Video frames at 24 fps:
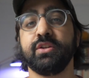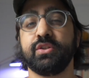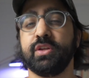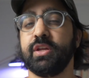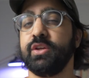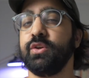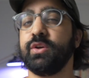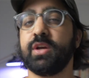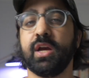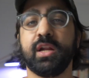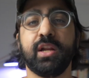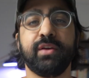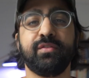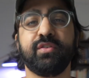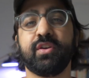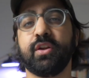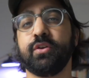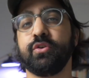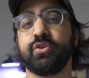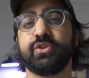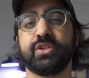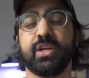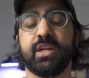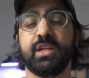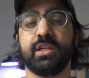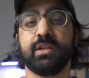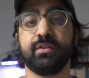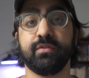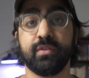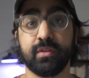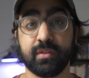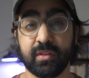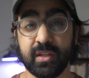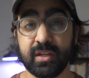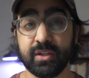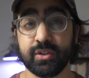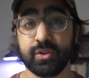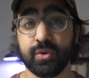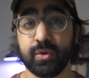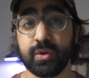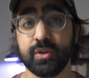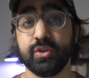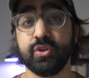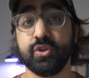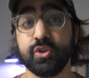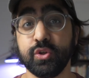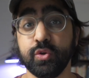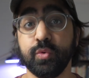so that you kind of have an understanding of the things you can
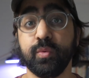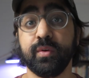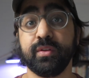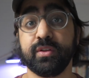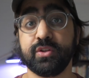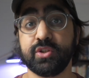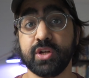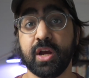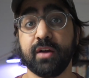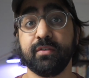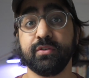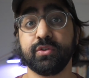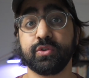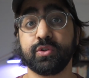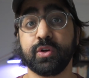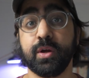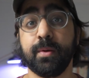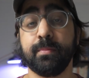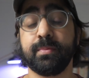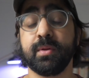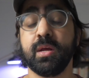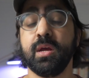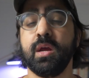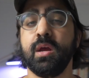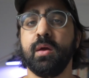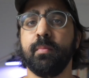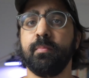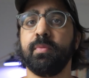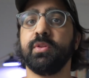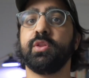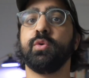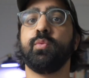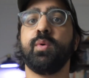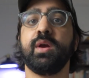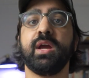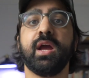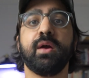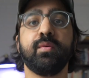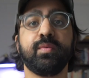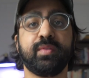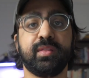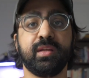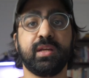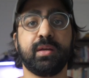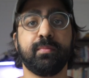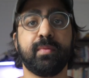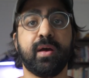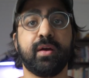can do with JavaScript. But the way I would
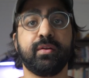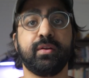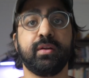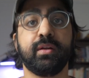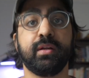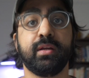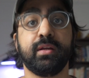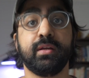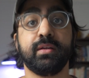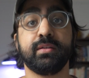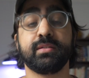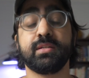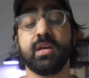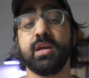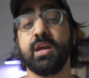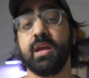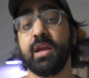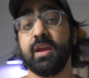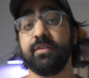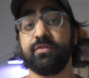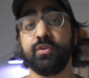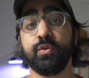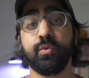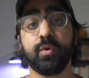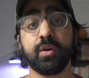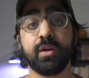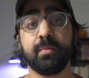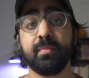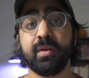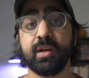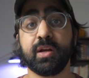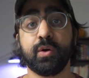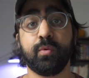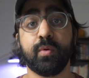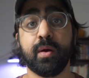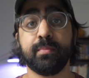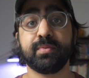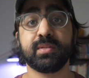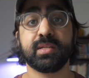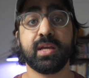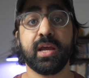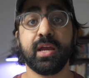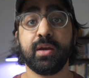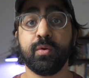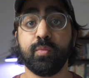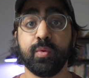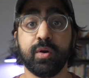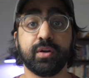think about it is if you wanna make a
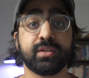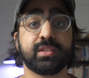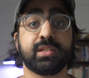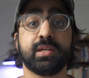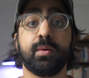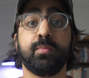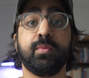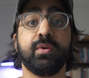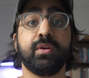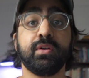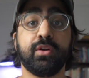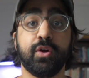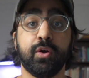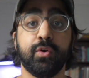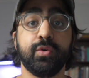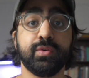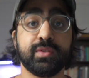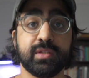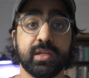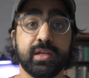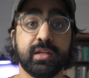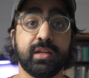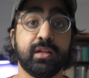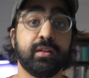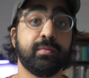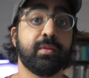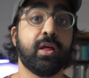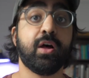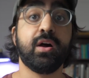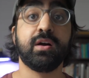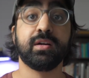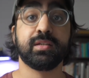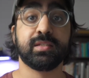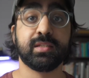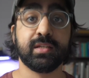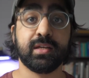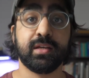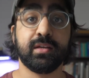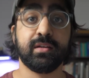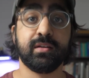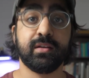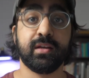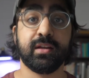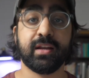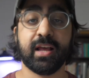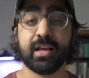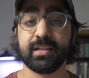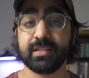website where someone goes in and logs
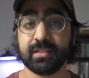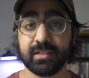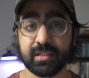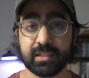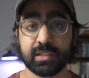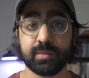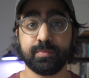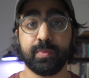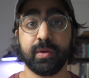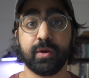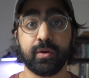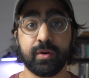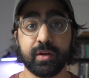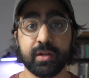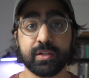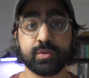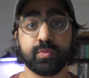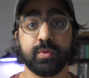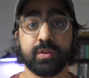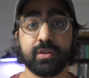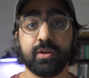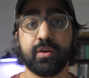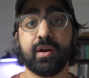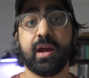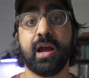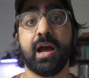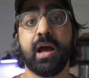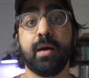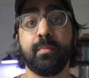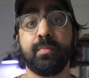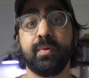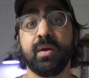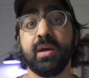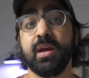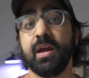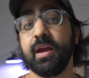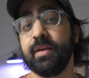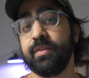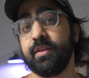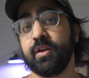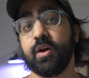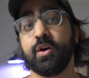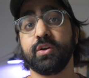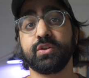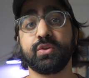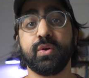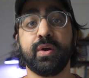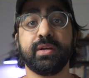in and has an experience with your app and then
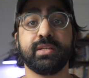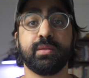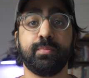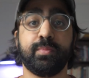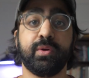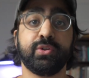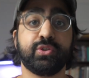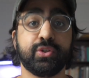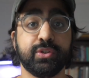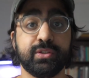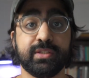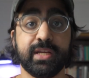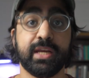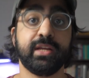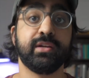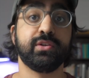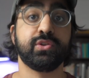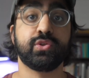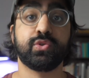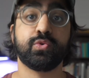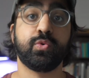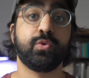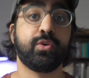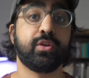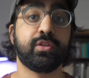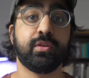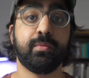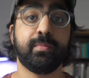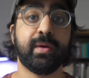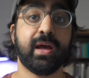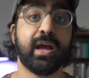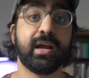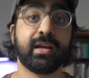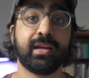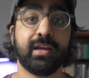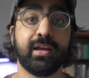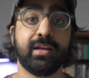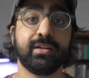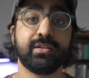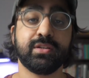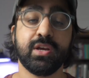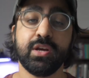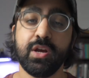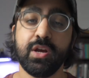also has a bunch of data stored on the back end